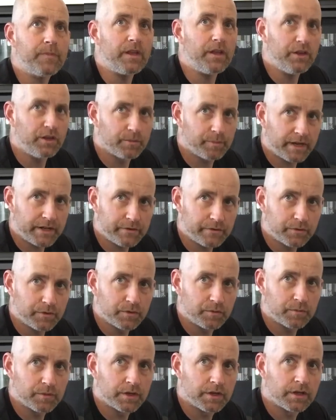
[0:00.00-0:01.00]
your
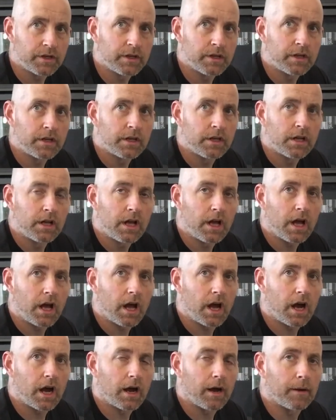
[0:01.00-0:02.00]
bedroom.
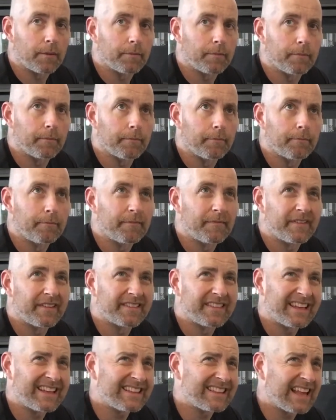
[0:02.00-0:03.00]

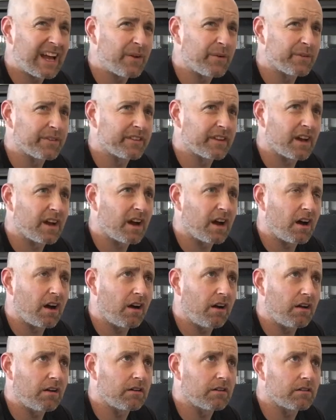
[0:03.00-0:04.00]
I think that was
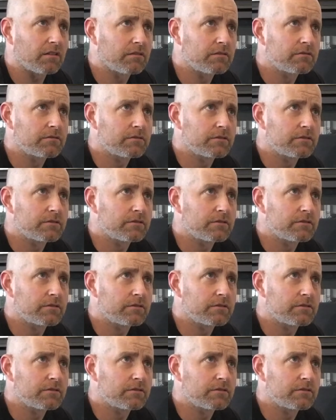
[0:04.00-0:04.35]
all.